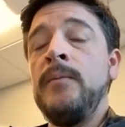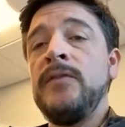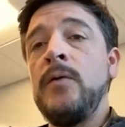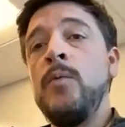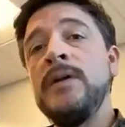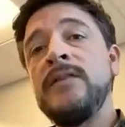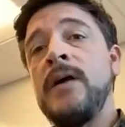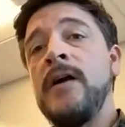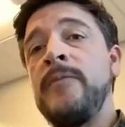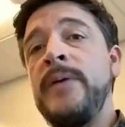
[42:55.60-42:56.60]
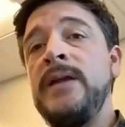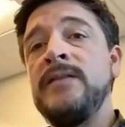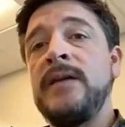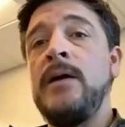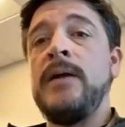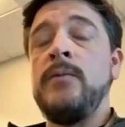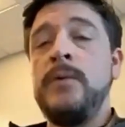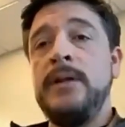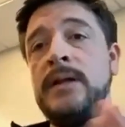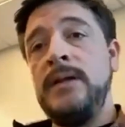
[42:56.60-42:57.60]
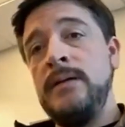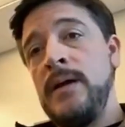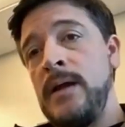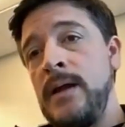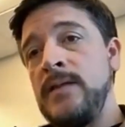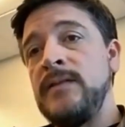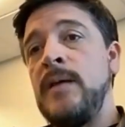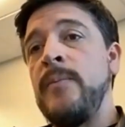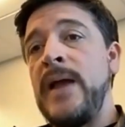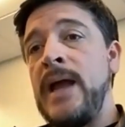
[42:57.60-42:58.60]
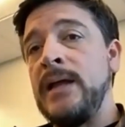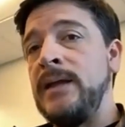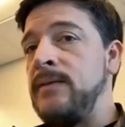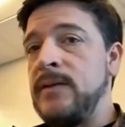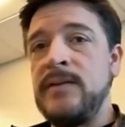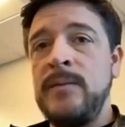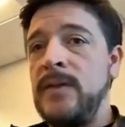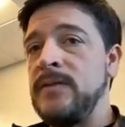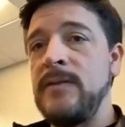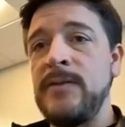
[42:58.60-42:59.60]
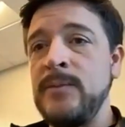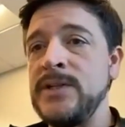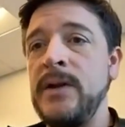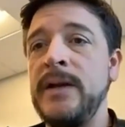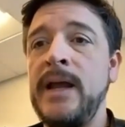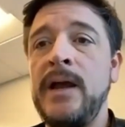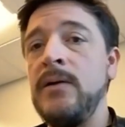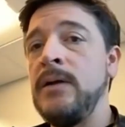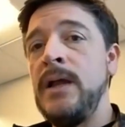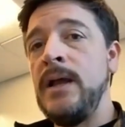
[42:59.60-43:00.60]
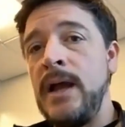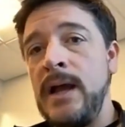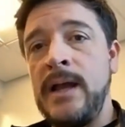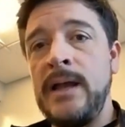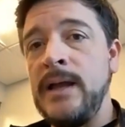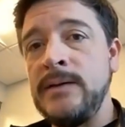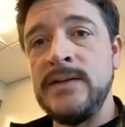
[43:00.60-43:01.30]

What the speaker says: So once the RFP is out, I step back, and even some of the stuff I'm sharing now, I